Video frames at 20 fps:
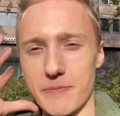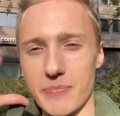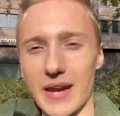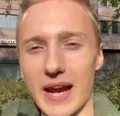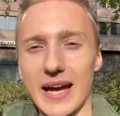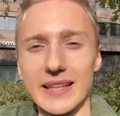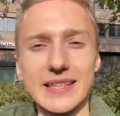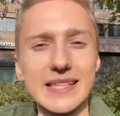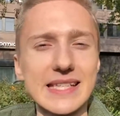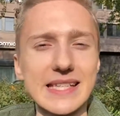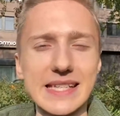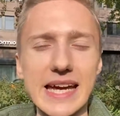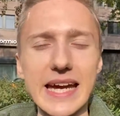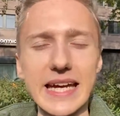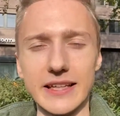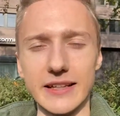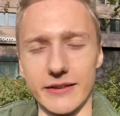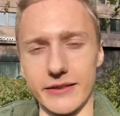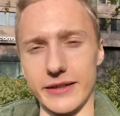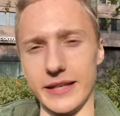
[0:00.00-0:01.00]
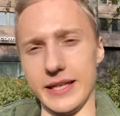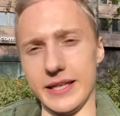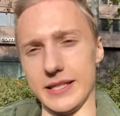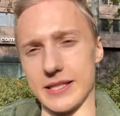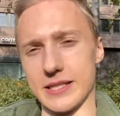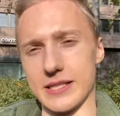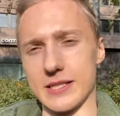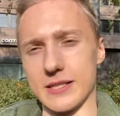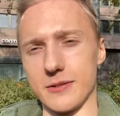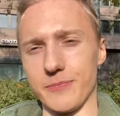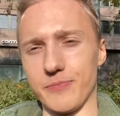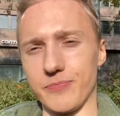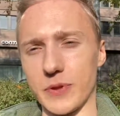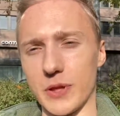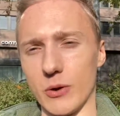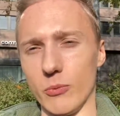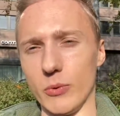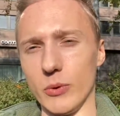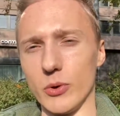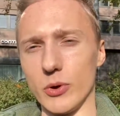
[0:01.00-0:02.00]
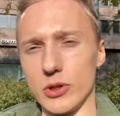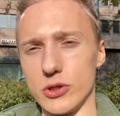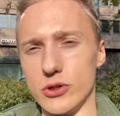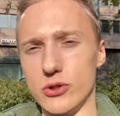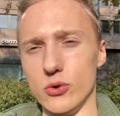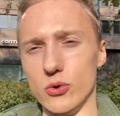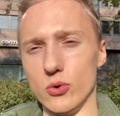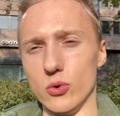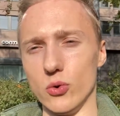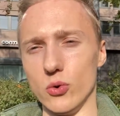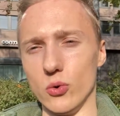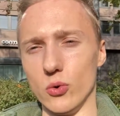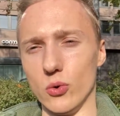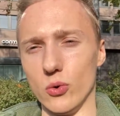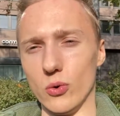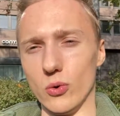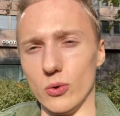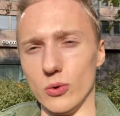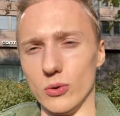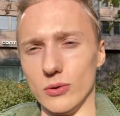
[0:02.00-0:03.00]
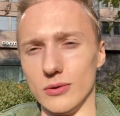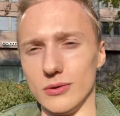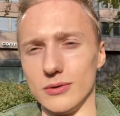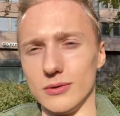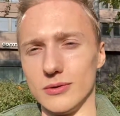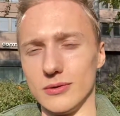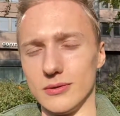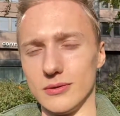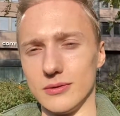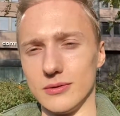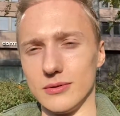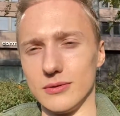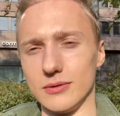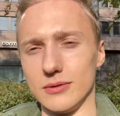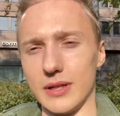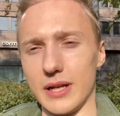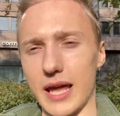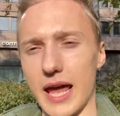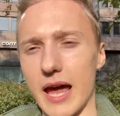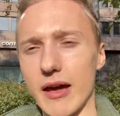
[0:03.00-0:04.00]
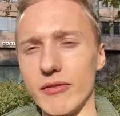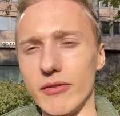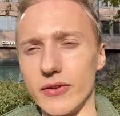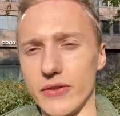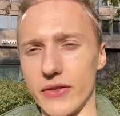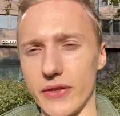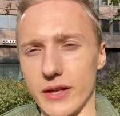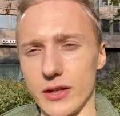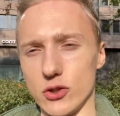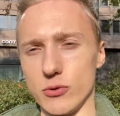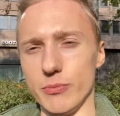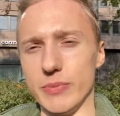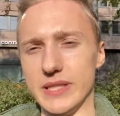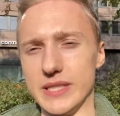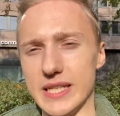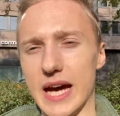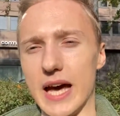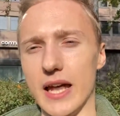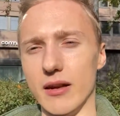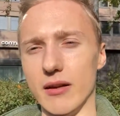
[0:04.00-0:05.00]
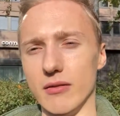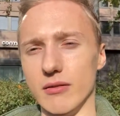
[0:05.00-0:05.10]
insane things. We want to everything to be done